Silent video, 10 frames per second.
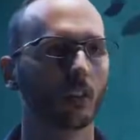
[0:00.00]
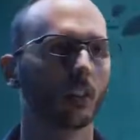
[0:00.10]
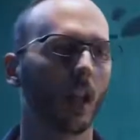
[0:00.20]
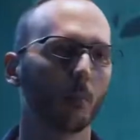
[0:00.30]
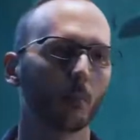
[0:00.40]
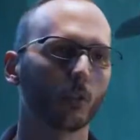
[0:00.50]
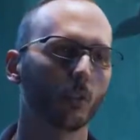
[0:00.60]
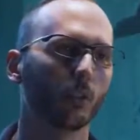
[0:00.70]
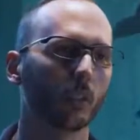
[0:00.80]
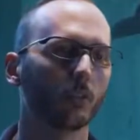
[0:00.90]
in Little Nightmares
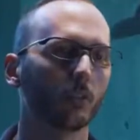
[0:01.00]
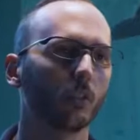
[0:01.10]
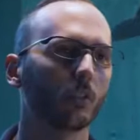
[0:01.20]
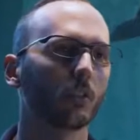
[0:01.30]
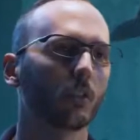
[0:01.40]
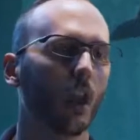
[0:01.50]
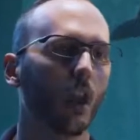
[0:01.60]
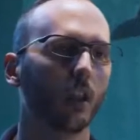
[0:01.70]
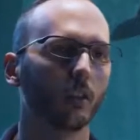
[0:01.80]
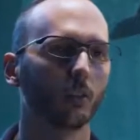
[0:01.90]
2 we introduce
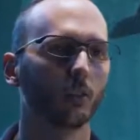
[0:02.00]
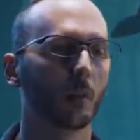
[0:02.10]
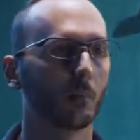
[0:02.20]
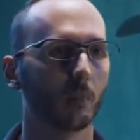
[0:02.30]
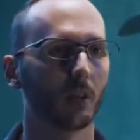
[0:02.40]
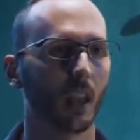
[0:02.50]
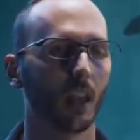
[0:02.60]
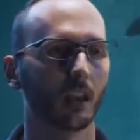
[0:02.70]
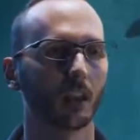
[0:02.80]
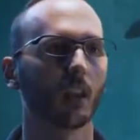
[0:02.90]
a new gameplay
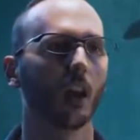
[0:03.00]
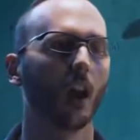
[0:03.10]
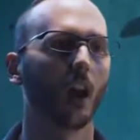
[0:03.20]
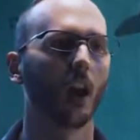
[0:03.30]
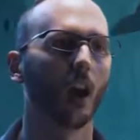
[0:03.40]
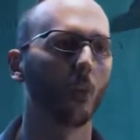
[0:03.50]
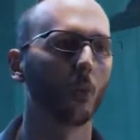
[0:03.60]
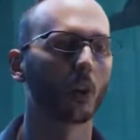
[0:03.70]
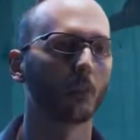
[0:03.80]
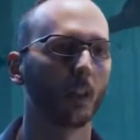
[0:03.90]
mechanic. Uh,
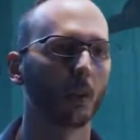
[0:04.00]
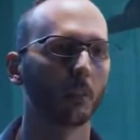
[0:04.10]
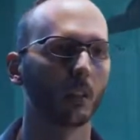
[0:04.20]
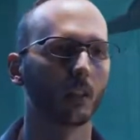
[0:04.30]
one of them